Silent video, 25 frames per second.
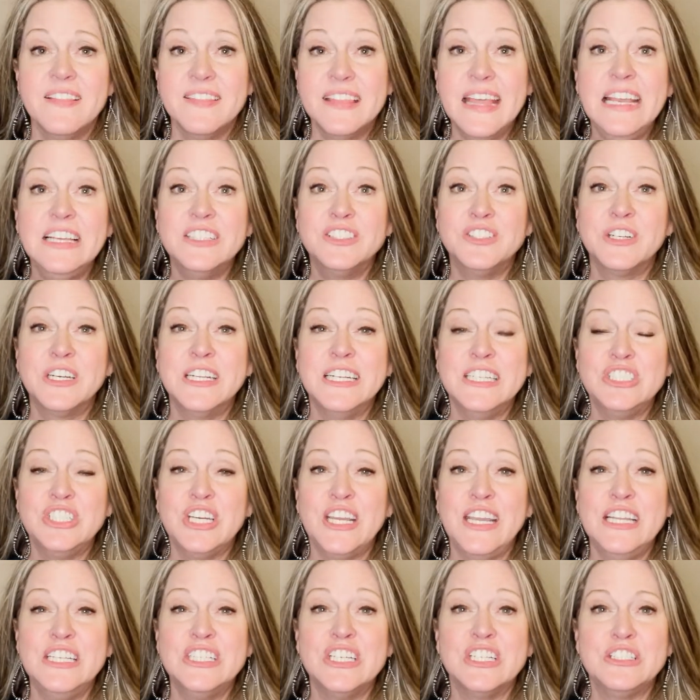Things are going to
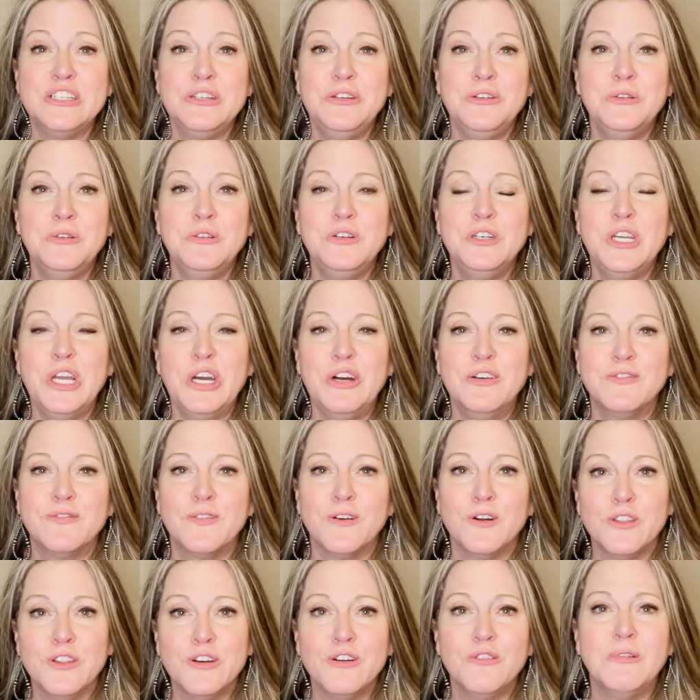change as you go
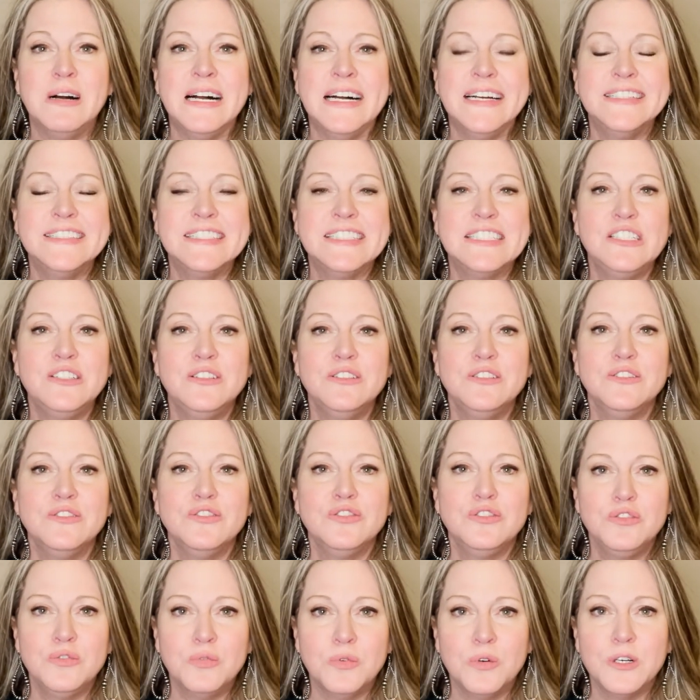further west
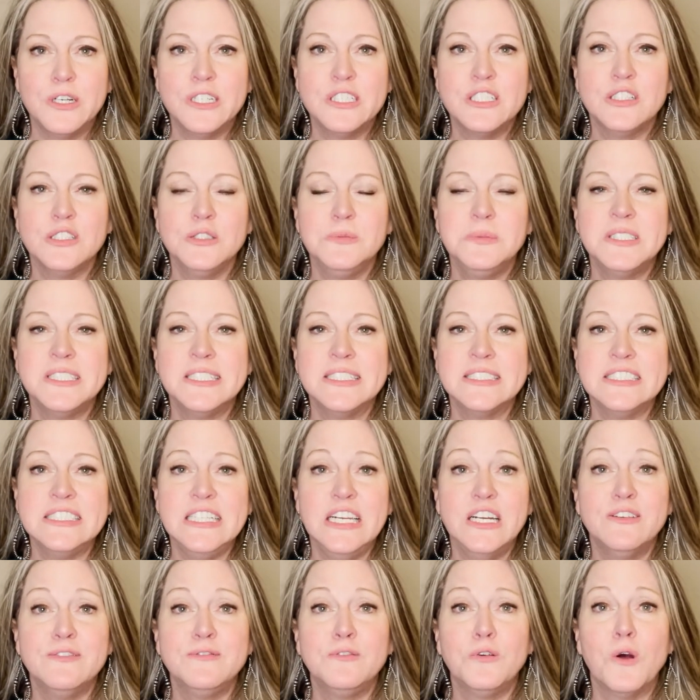towards Loop
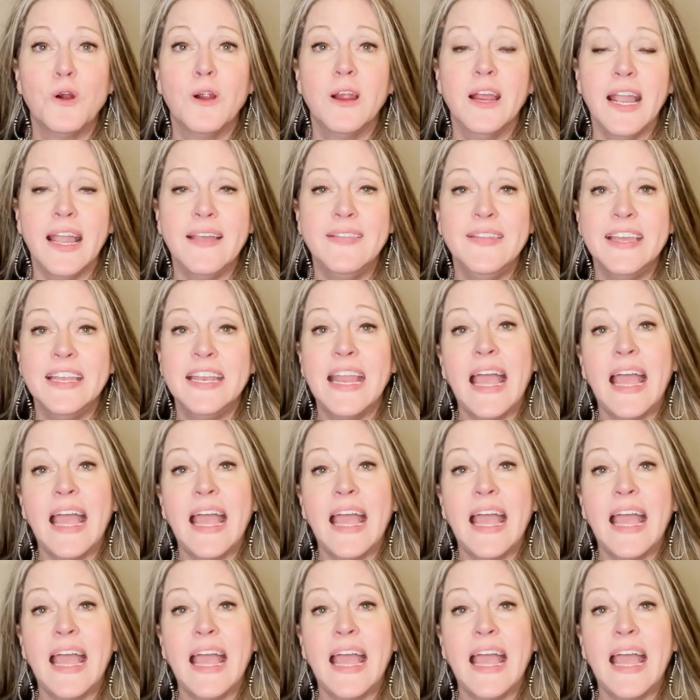1604 and then